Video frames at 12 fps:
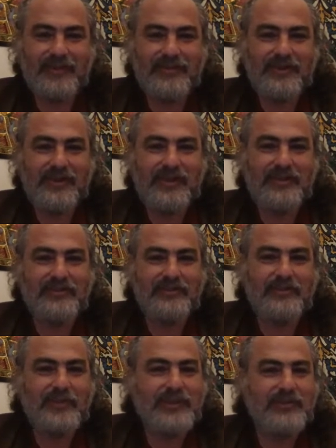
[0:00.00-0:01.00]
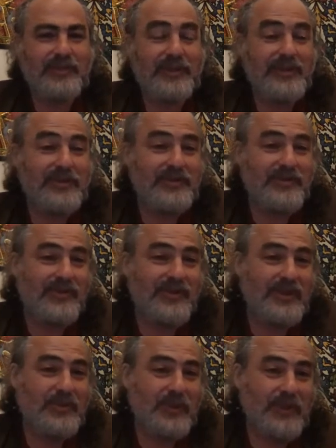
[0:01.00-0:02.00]
I learned from one of my teachers
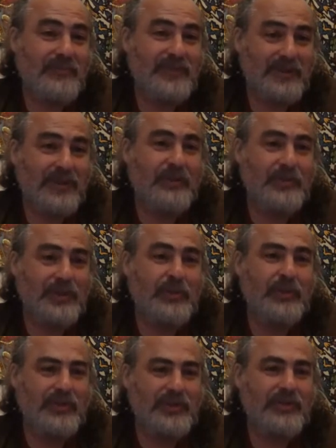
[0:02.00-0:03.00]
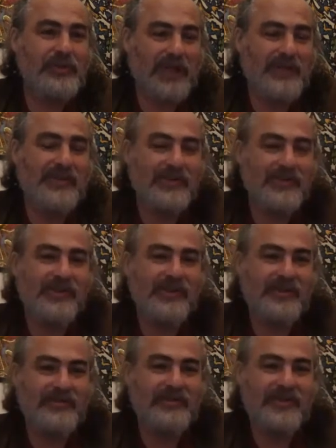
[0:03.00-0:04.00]
that a good question to ask
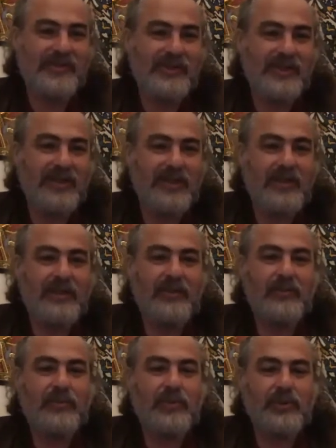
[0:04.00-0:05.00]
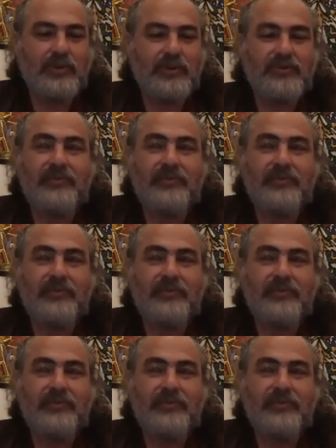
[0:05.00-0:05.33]
yourself is, what